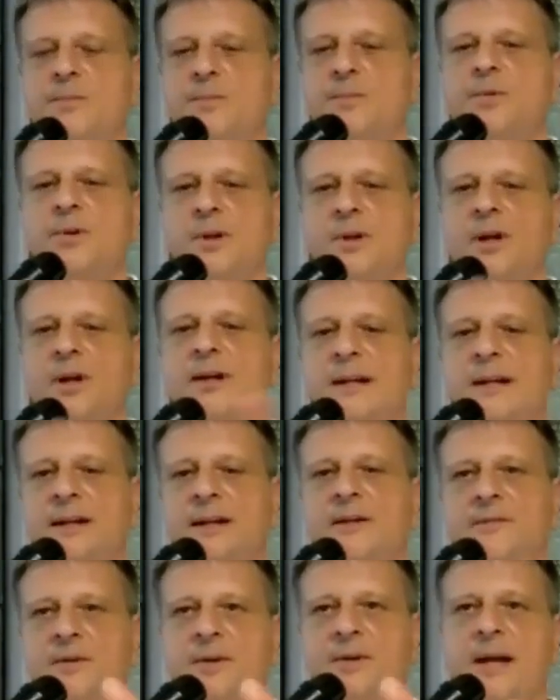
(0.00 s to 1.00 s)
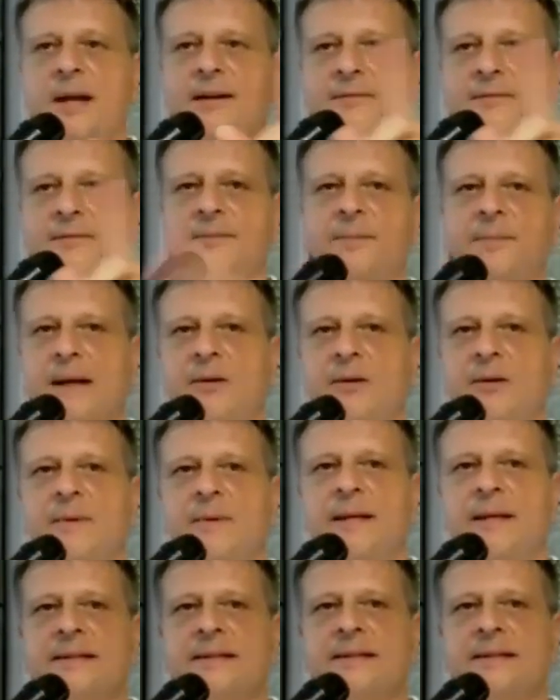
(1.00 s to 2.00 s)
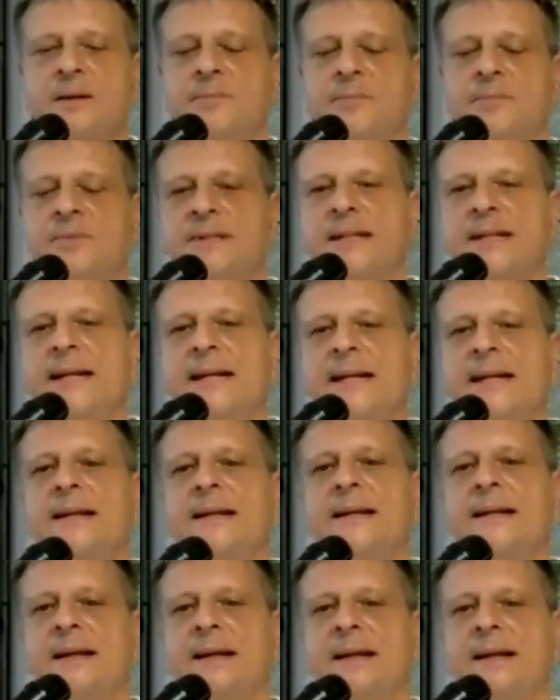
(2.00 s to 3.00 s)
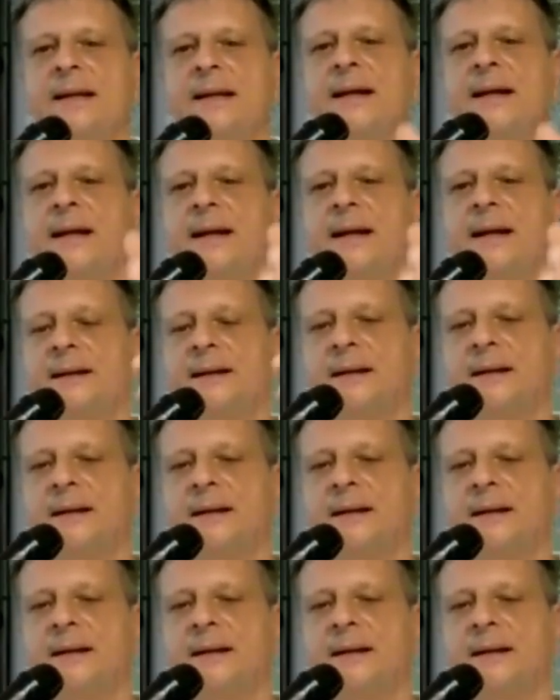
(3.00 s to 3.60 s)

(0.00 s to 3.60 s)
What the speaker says: were lucky enough to have Paleomedicina present here, and